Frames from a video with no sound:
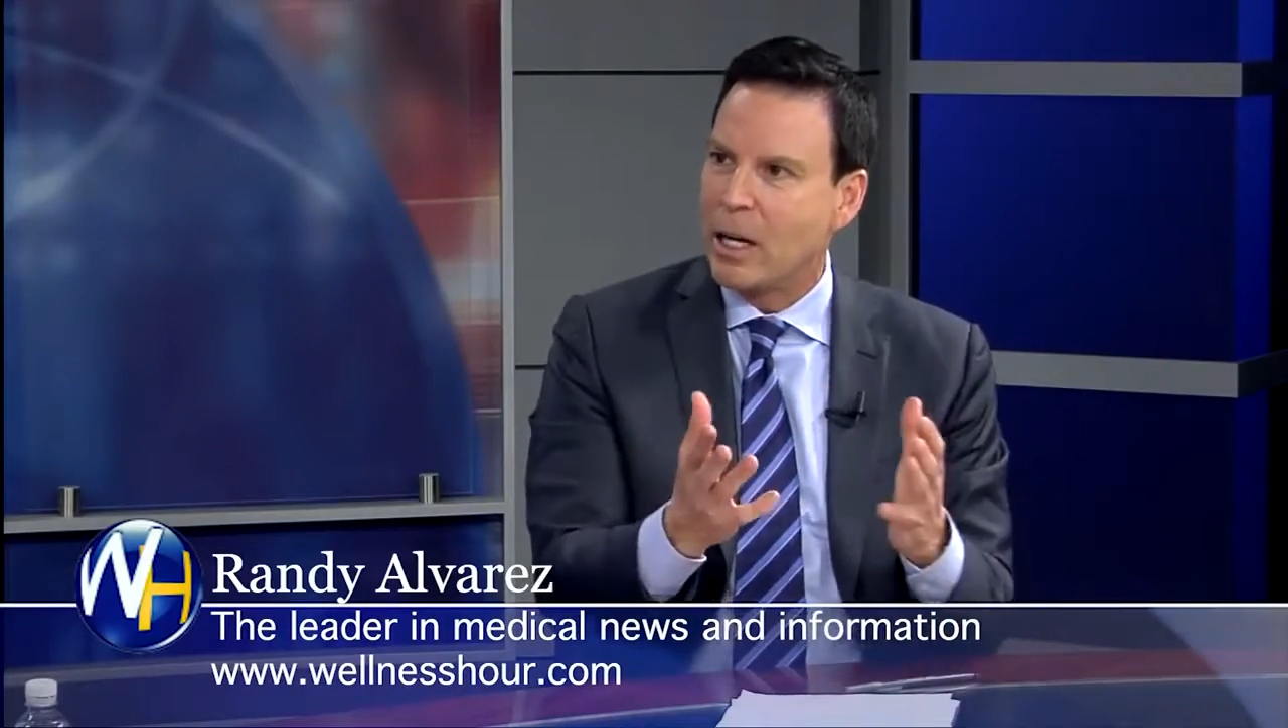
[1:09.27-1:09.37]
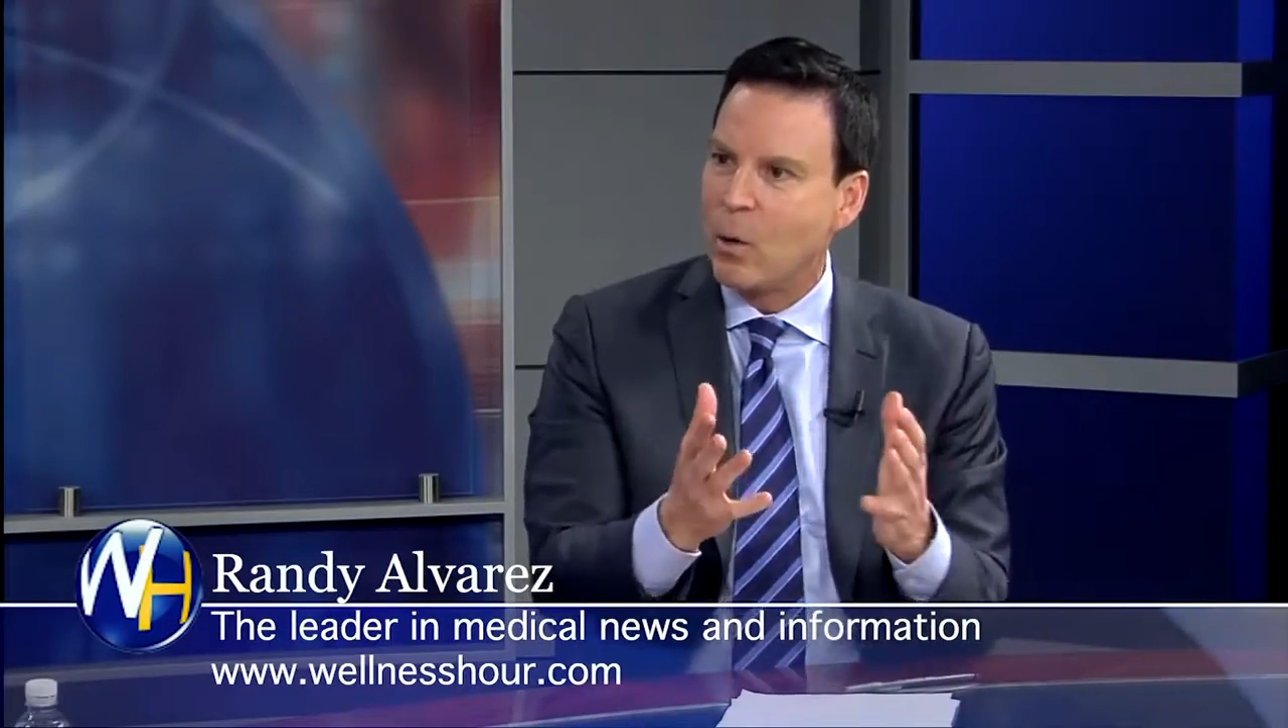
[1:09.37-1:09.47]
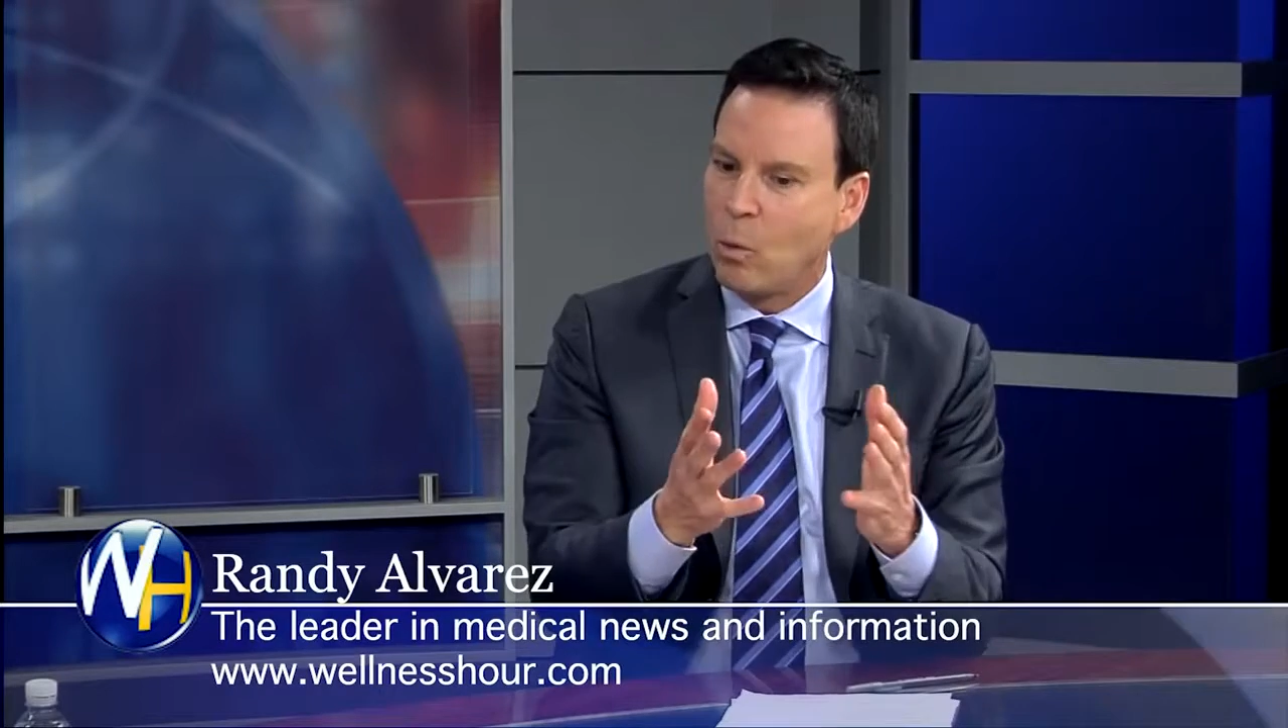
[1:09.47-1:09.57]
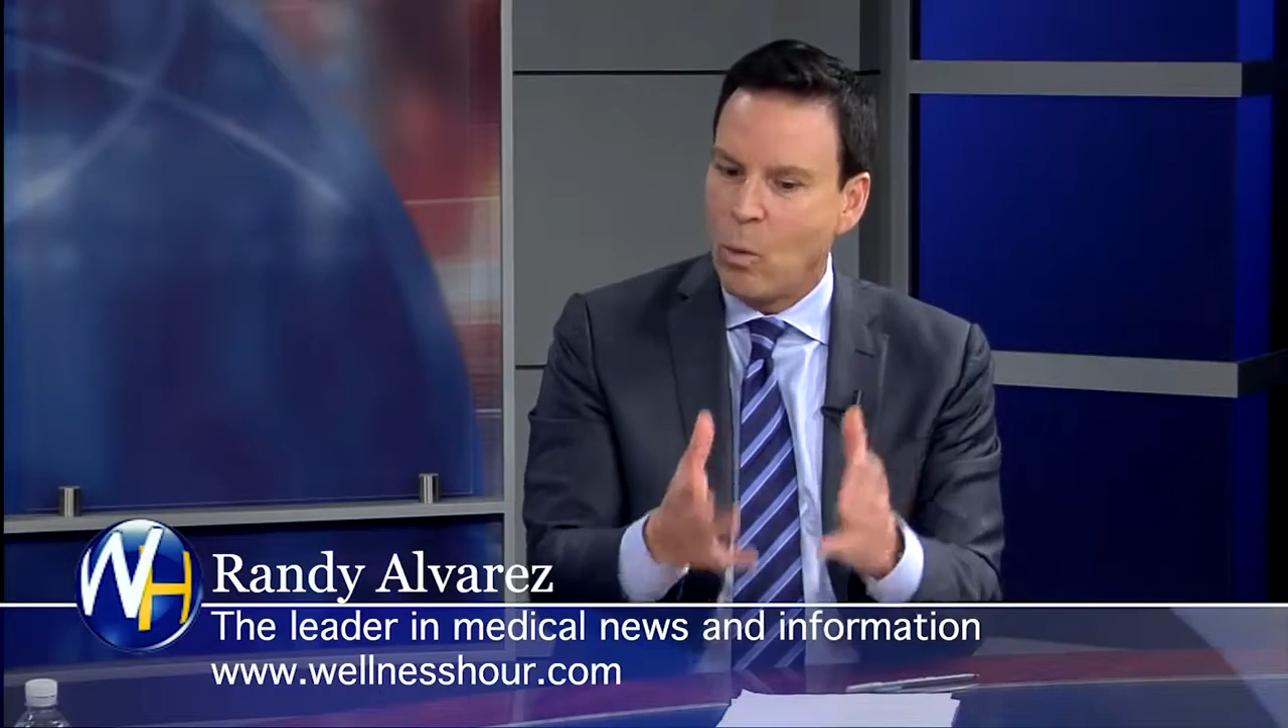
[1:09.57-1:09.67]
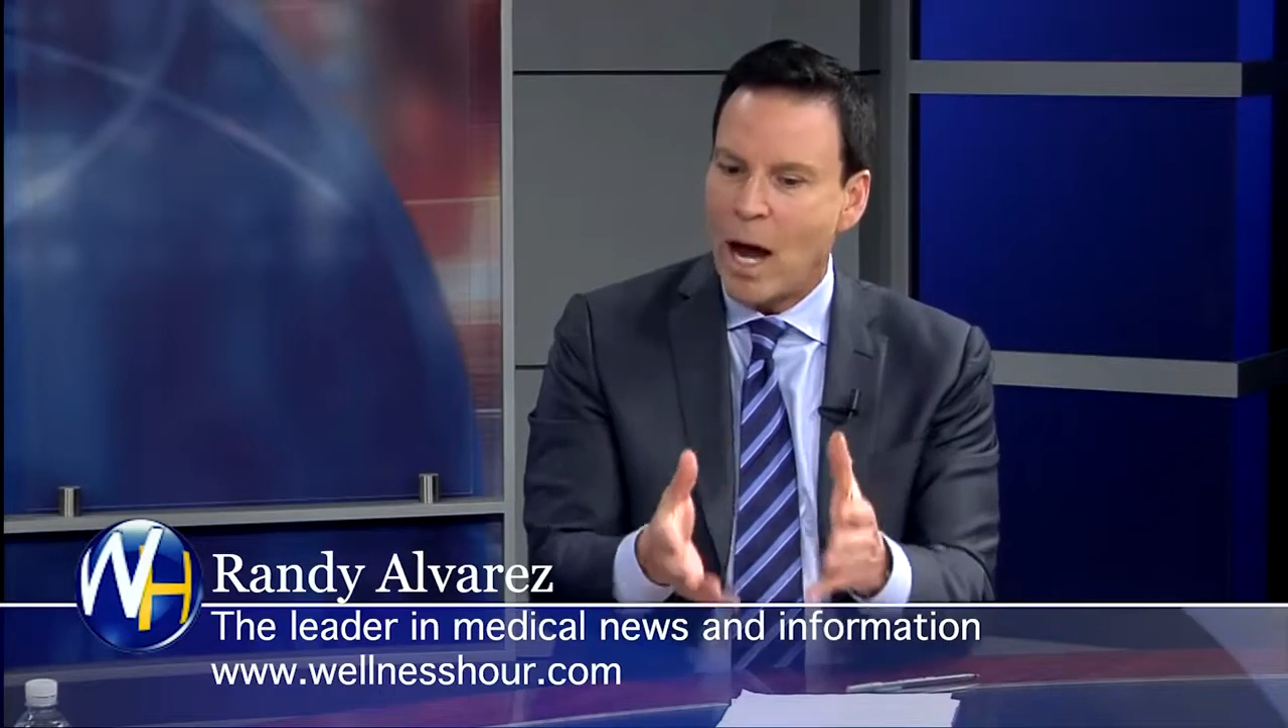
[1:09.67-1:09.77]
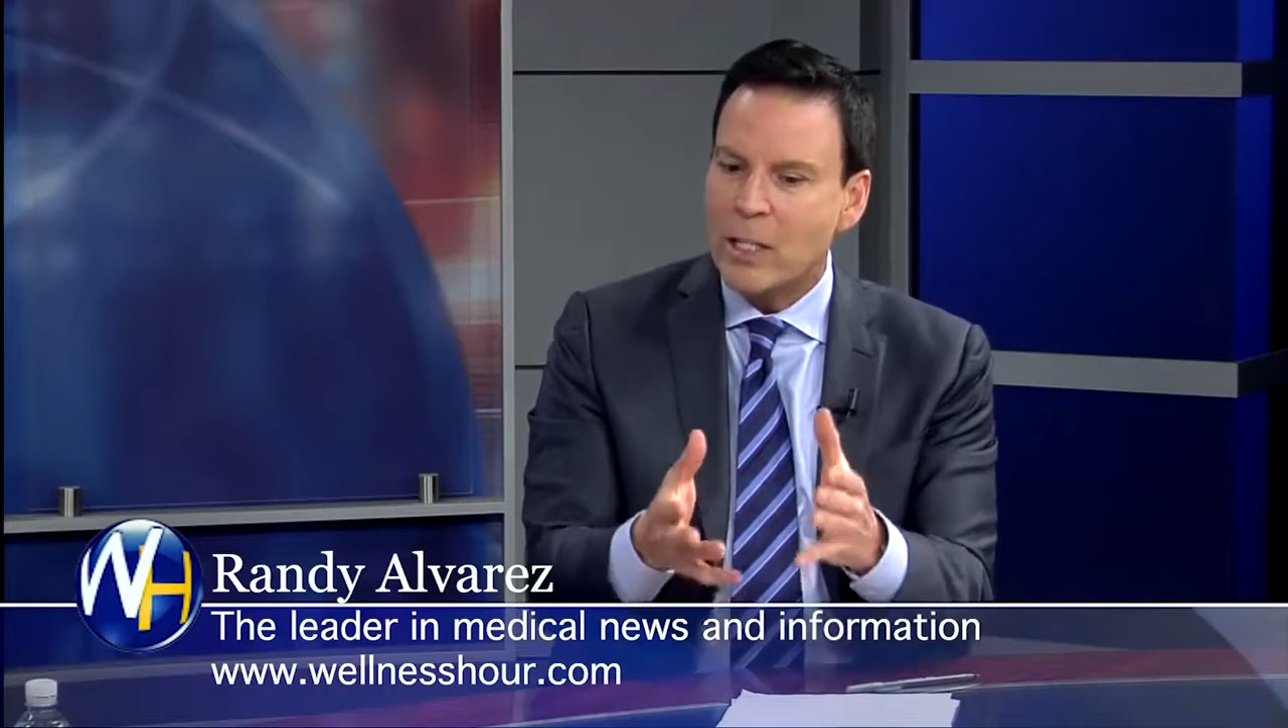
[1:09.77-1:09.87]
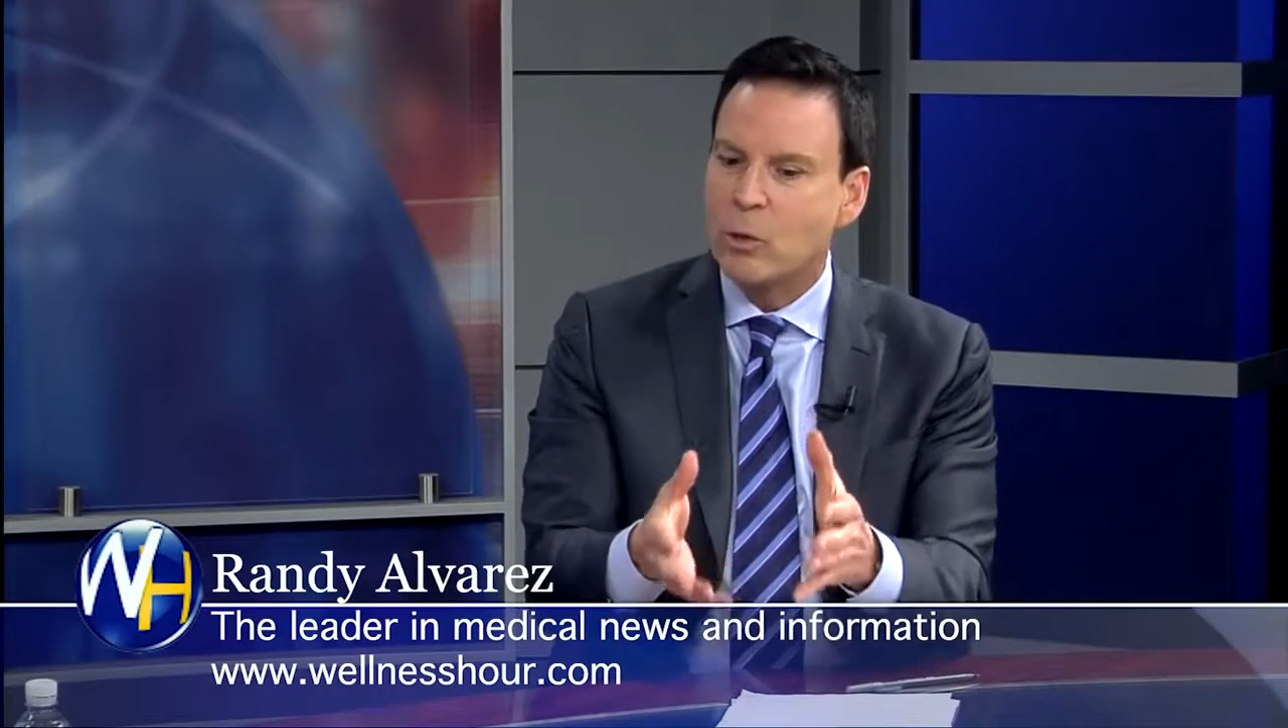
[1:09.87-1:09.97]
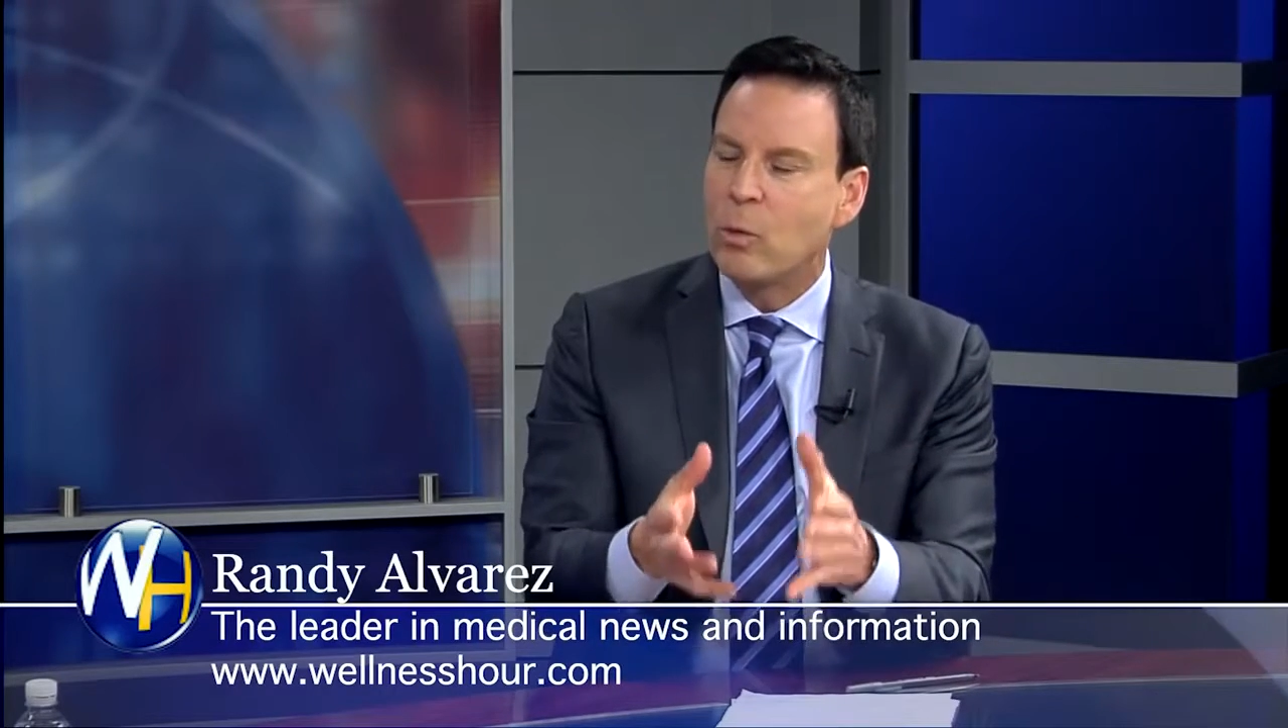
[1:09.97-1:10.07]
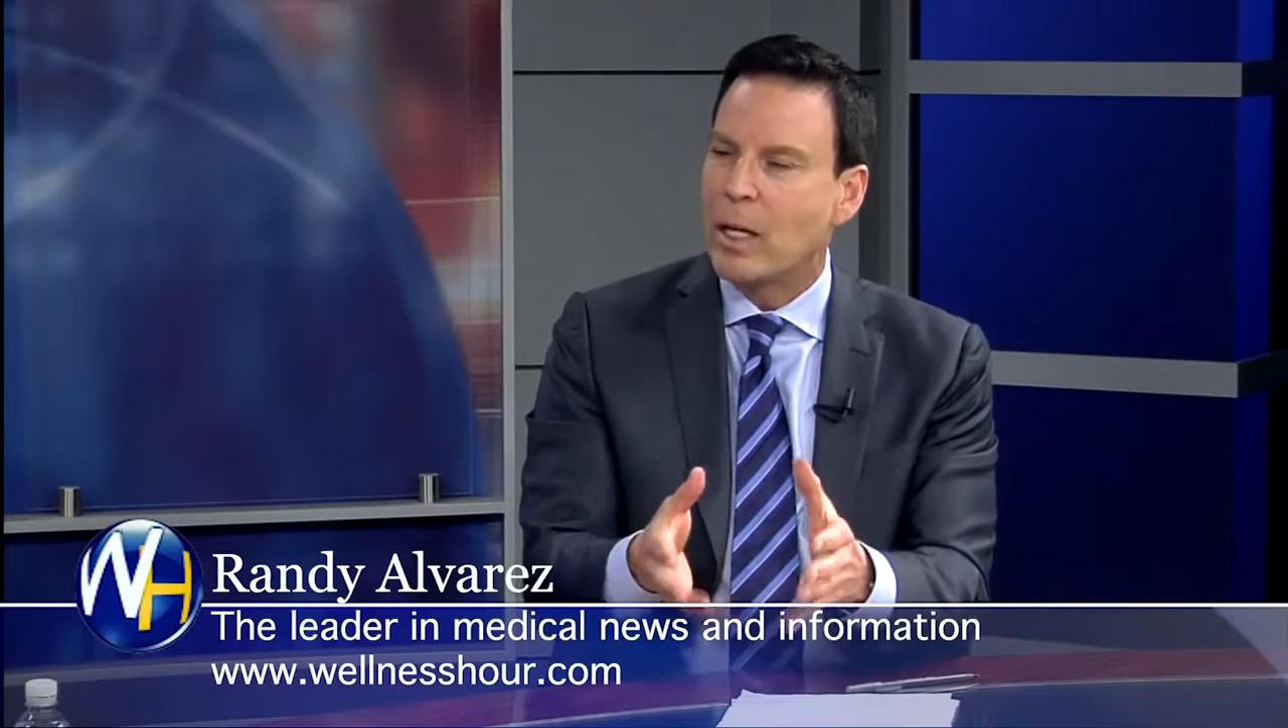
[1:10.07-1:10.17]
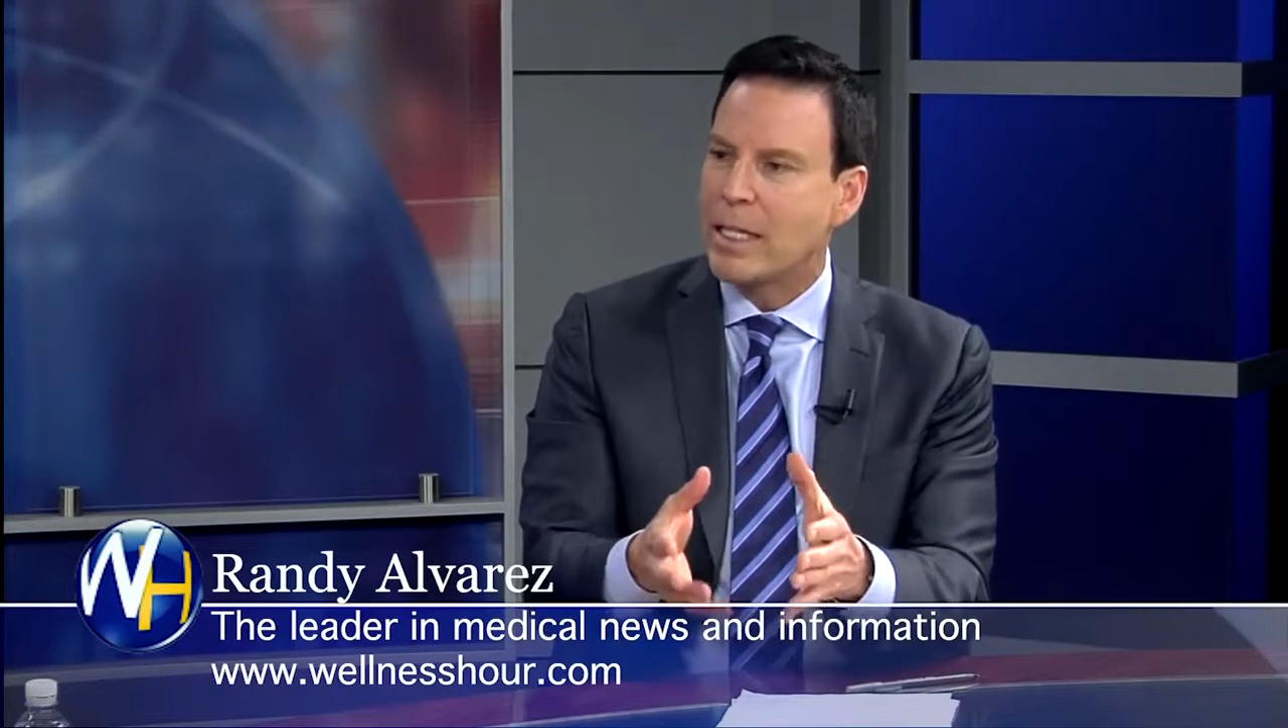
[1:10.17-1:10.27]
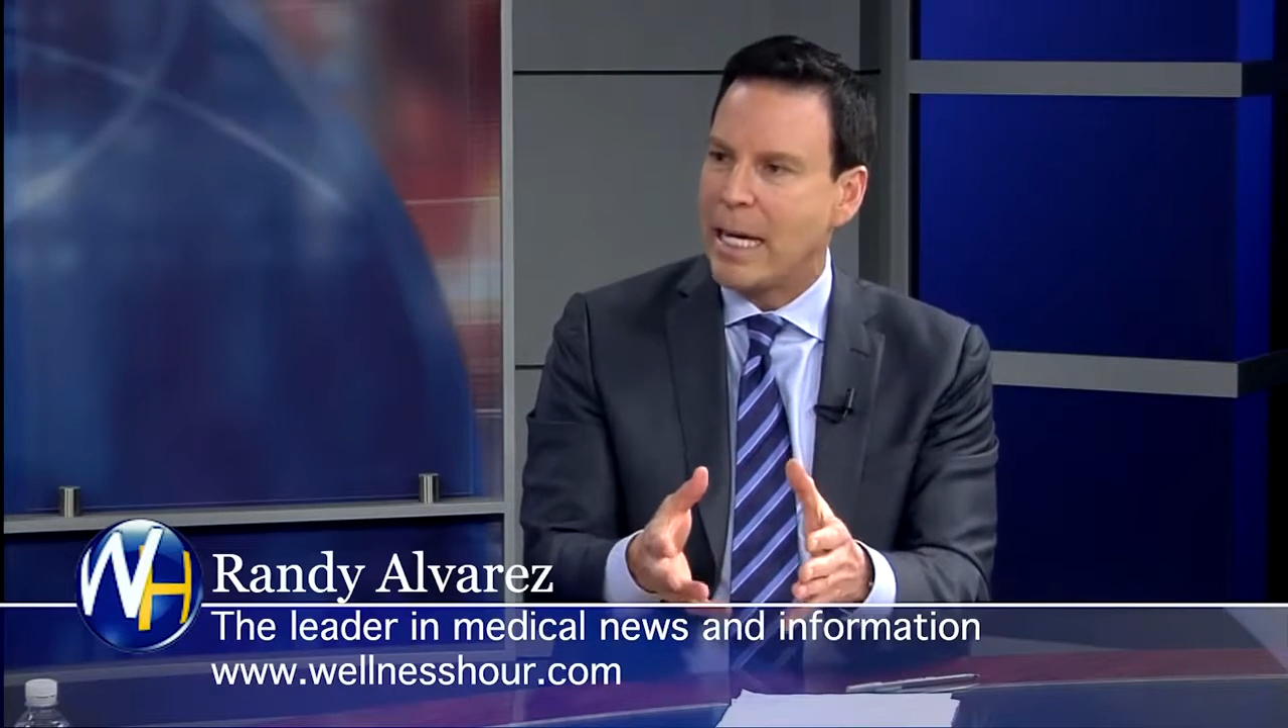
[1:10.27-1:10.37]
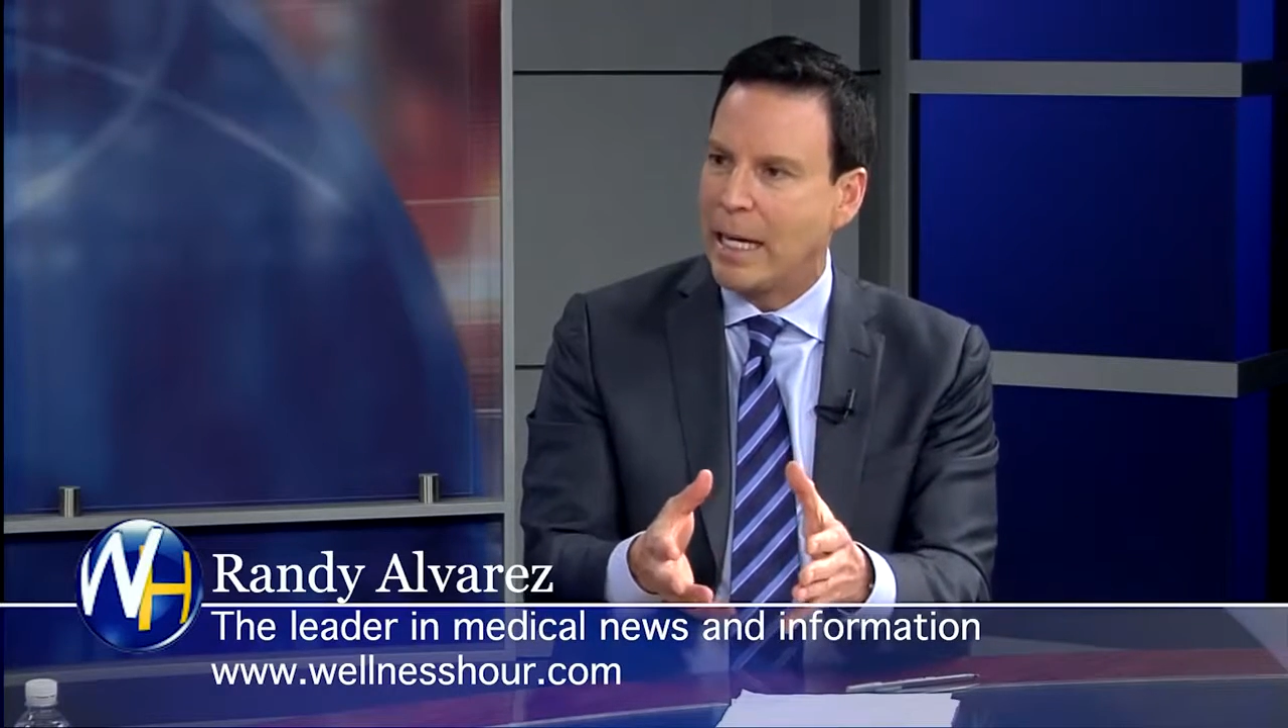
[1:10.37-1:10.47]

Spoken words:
why you'd want to take